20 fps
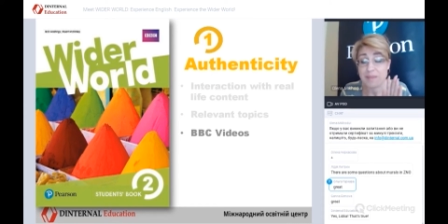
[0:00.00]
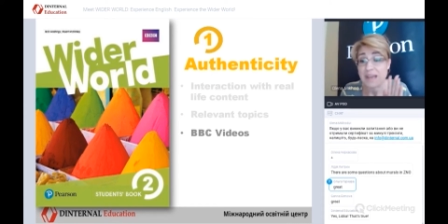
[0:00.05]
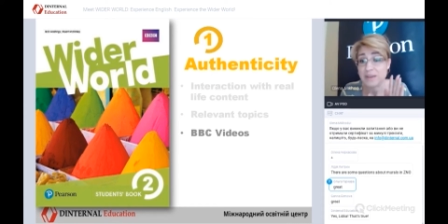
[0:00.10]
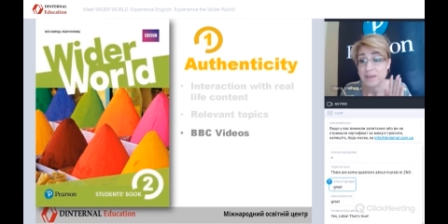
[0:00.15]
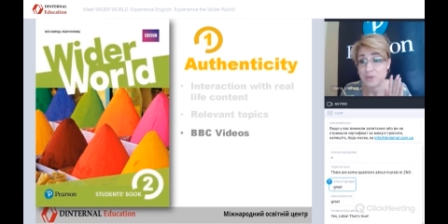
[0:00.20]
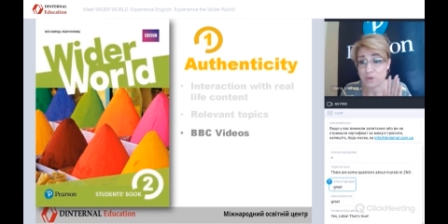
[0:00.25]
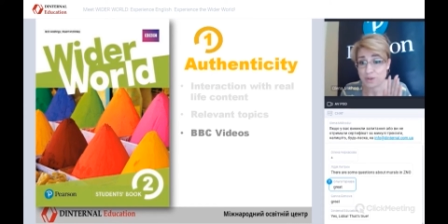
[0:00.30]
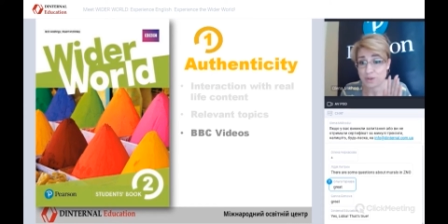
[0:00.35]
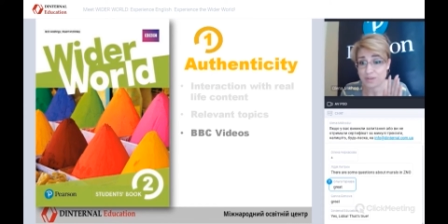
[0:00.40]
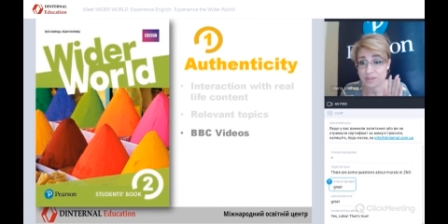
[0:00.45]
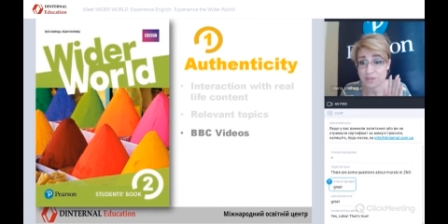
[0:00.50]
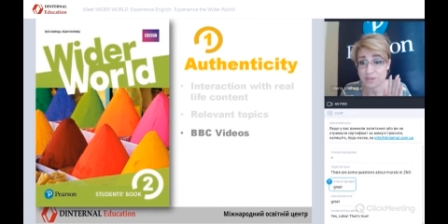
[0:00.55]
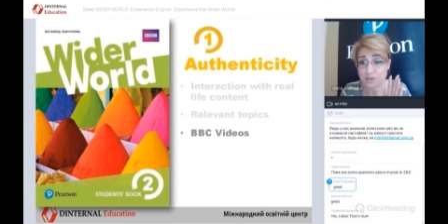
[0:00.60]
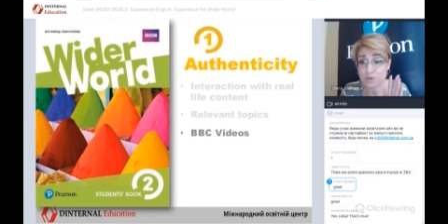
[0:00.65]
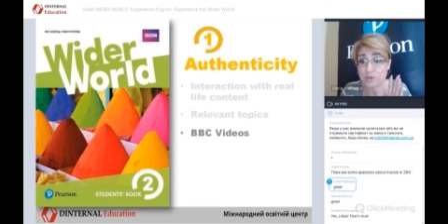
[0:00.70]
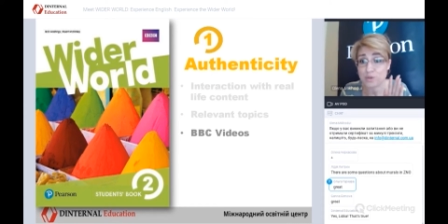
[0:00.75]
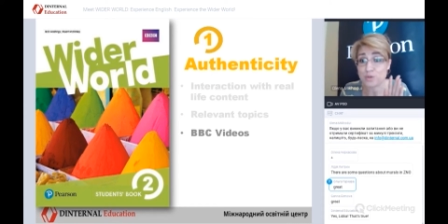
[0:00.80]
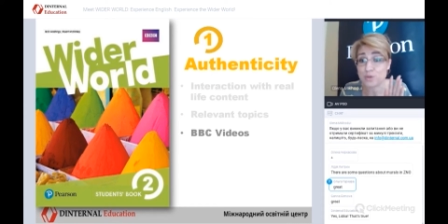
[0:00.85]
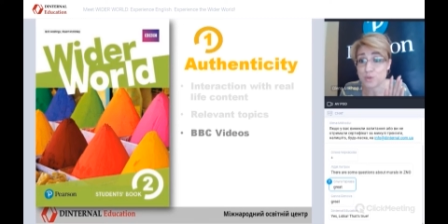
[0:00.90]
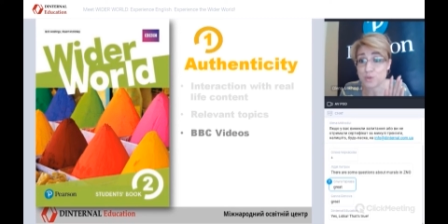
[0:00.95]
manuals, these
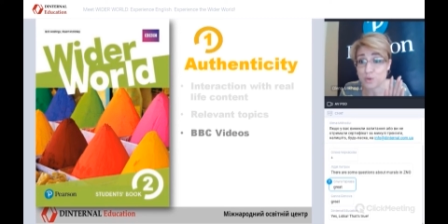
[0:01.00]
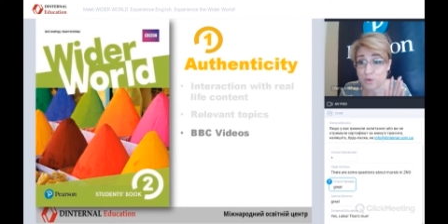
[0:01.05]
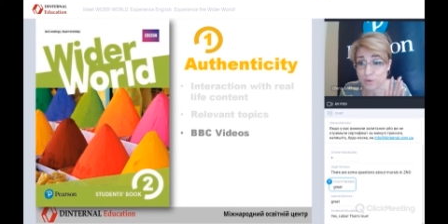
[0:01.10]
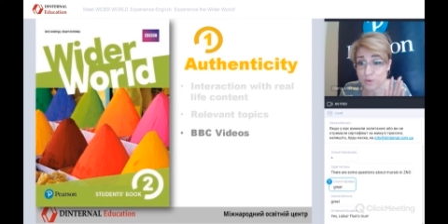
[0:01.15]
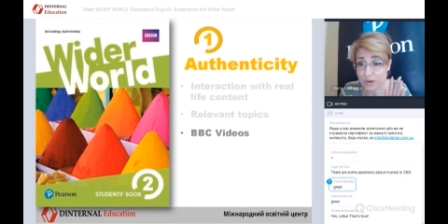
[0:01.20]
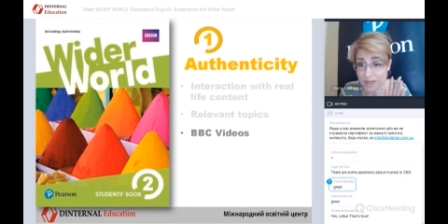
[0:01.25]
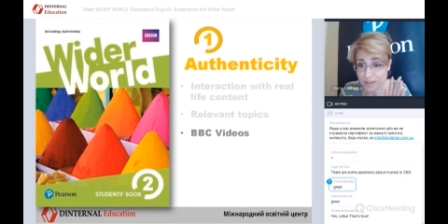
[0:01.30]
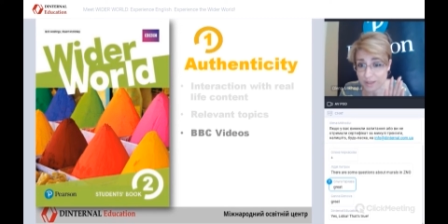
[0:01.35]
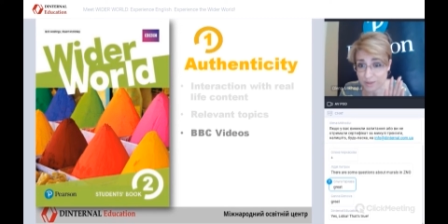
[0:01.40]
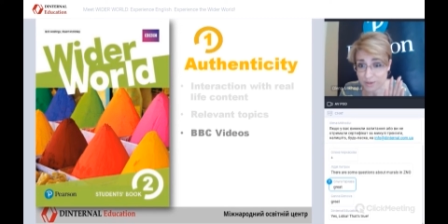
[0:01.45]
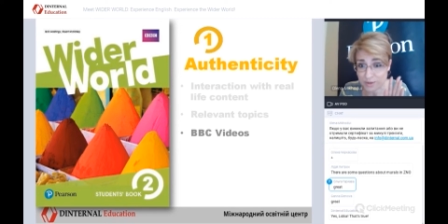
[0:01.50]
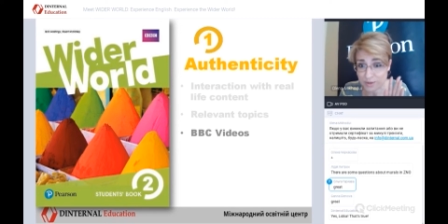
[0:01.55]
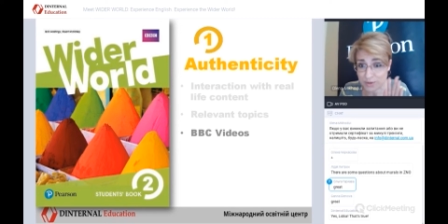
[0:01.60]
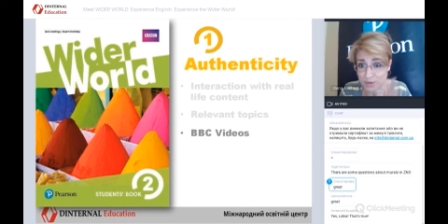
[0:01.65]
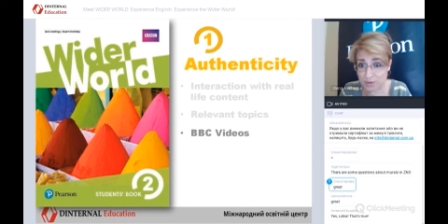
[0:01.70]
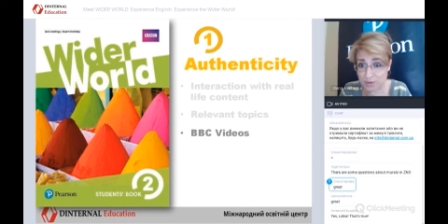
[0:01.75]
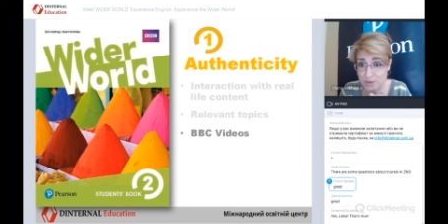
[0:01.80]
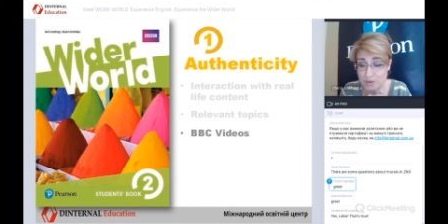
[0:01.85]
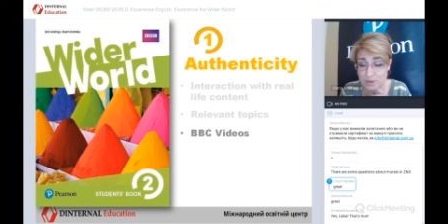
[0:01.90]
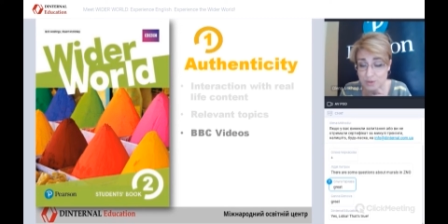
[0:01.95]
tutorials on
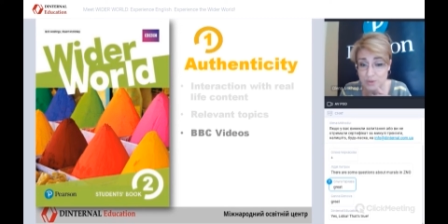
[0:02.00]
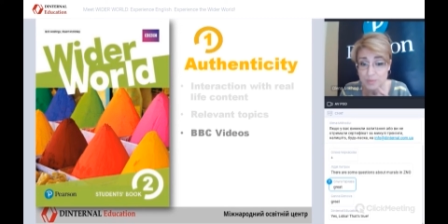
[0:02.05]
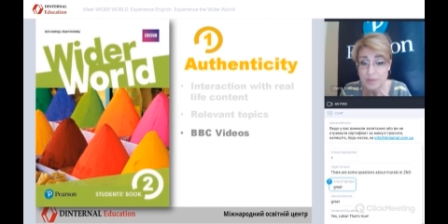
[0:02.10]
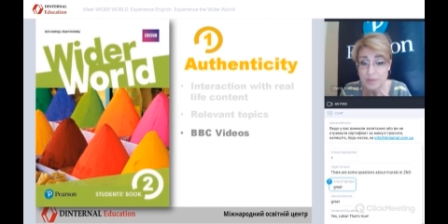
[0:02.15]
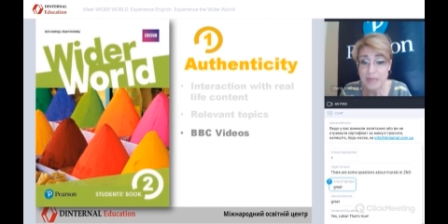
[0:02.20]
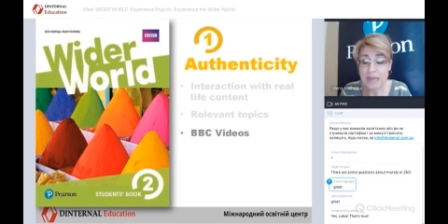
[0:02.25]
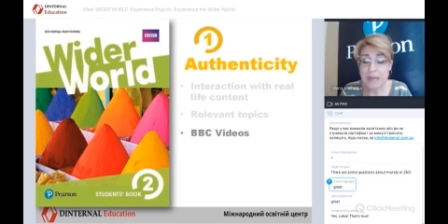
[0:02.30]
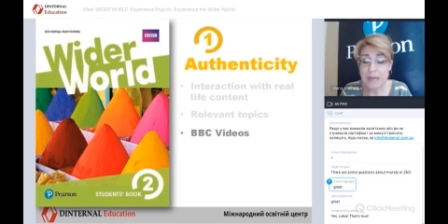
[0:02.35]
YouTube.